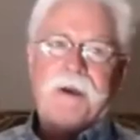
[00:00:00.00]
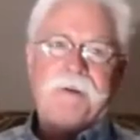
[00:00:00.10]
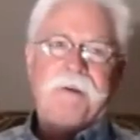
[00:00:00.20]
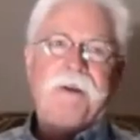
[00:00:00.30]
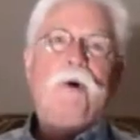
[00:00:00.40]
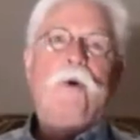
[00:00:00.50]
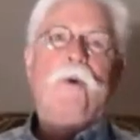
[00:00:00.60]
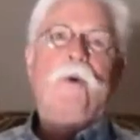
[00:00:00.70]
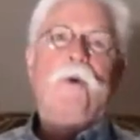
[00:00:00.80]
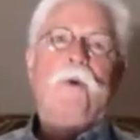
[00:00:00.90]
And
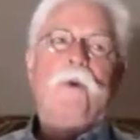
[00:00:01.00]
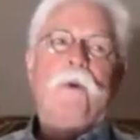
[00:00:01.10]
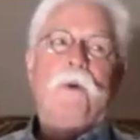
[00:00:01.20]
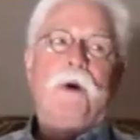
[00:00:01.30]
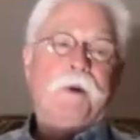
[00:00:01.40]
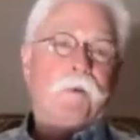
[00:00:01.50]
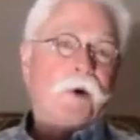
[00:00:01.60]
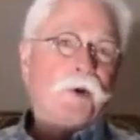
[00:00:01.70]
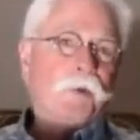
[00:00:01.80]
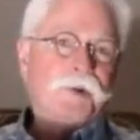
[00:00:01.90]

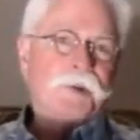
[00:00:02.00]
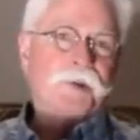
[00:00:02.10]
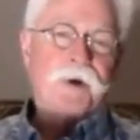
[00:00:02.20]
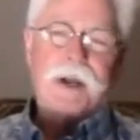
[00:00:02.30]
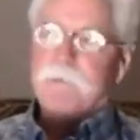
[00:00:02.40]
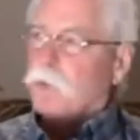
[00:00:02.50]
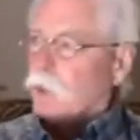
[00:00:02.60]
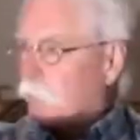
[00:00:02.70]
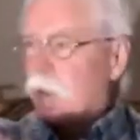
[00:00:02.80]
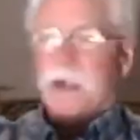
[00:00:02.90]
anyone who would just try to
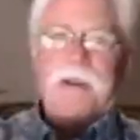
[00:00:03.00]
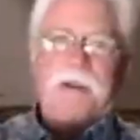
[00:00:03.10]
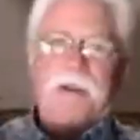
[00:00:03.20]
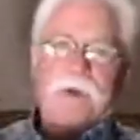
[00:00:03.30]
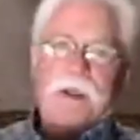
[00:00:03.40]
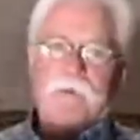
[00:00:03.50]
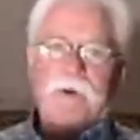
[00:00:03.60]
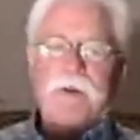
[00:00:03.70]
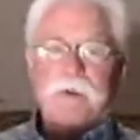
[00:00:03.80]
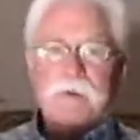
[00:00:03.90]
point blank get rid
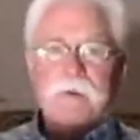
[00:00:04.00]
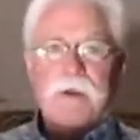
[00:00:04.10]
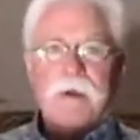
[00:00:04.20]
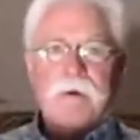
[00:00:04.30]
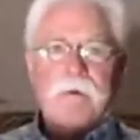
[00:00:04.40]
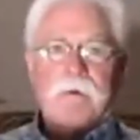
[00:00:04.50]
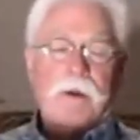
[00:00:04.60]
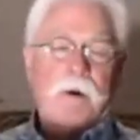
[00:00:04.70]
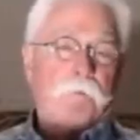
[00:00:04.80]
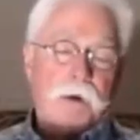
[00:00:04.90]
of it is
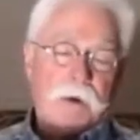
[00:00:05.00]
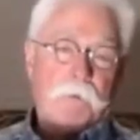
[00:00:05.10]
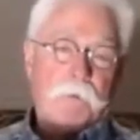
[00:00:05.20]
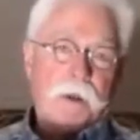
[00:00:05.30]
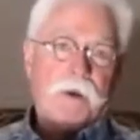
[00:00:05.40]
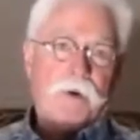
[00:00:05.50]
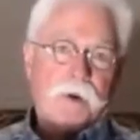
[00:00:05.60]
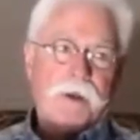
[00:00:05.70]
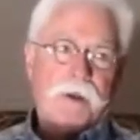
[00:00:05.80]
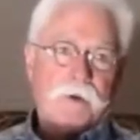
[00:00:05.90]
not probably
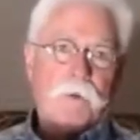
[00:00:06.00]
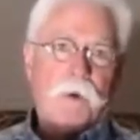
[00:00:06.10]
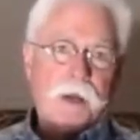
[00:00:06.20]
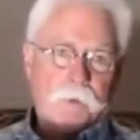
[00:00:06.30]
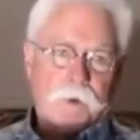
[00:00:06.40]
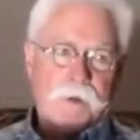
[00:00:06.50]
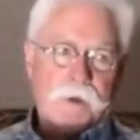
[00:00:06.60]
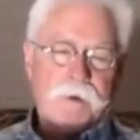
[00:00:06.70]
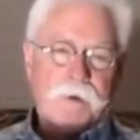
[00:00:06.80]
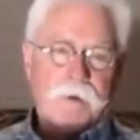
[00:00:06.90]
going to get away
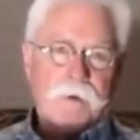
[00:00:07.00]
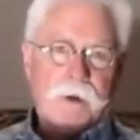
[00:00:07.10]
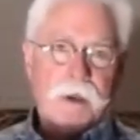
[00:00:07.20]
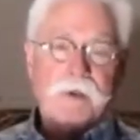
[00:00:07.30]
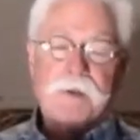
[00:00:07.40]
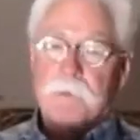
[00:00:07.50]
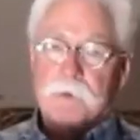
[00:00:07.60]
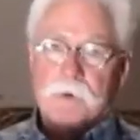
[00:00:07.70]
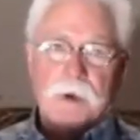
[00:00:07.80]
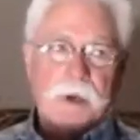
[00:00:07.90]
with it. And it's
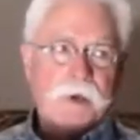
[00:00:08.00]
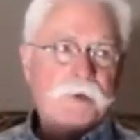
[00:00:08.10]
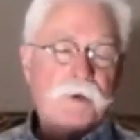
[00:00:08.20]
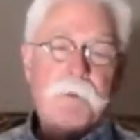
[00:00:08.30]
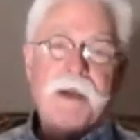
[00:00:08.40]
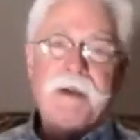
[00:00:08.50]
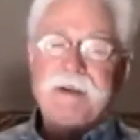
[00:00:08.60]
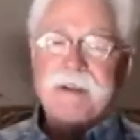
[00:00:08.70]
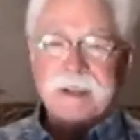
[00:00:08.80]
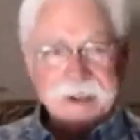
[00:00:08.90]
up to us to
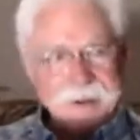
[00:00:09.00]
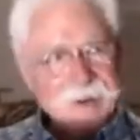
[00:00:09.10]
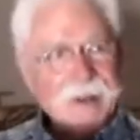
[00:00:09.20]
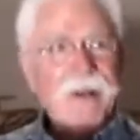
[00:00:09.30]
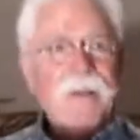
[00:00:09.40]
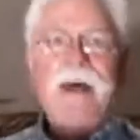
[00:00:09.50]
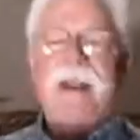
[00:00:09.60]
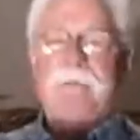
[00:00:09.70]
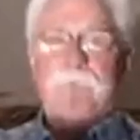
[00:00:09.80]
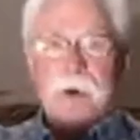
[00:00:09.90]
maintain
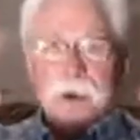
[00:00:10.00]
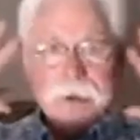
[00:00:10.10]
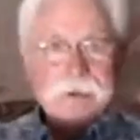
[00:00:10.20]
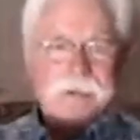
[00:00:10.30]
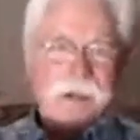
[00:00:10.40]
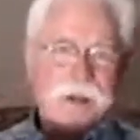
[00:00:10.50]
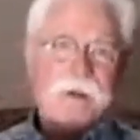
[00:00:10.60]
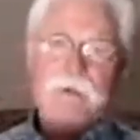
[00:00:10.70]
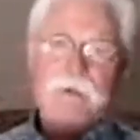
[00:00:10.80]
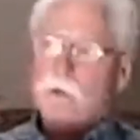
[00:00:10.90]
that
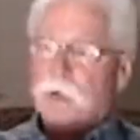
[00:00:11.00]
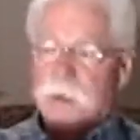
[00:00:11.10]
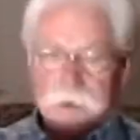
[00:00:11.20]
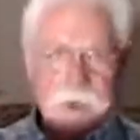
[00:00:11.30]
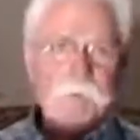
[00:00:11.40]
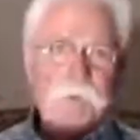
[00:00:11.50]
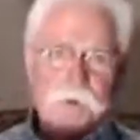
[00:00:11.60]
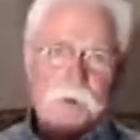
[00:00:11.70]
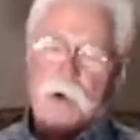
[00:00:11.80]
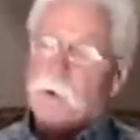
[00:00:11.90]
mindset so we can
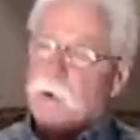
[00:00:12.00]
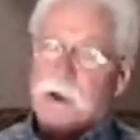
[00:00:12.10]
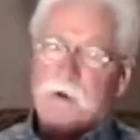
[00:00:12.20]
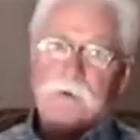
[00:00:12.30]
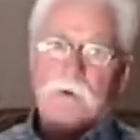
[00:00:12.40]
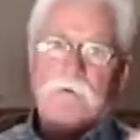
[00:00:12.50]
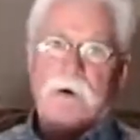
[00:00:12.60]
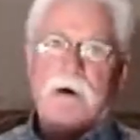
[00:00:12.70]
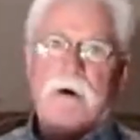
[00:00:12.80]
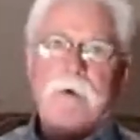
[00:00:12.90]
keep the jury we have
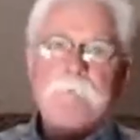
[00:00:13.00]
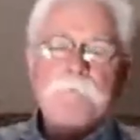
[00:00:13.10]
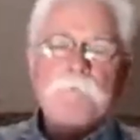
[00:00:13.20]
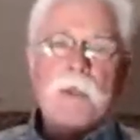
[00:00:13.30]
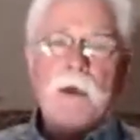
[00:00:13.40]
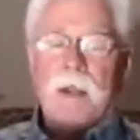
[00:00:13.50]
so far.